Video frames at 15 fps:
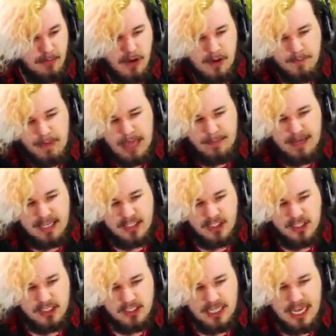well, maybe it
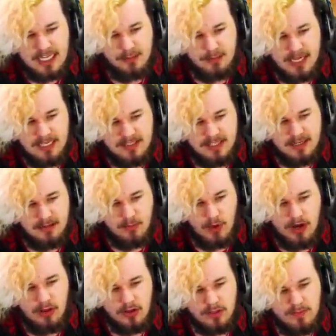just takes place in,
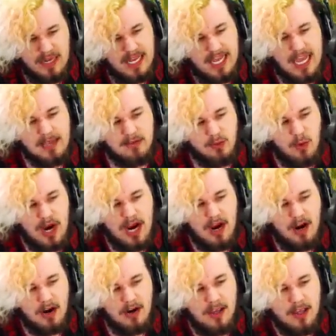one of those mini games
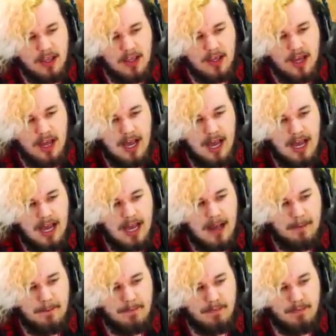where
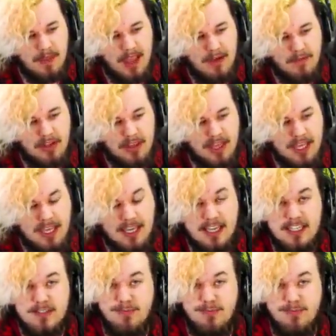uh, everything is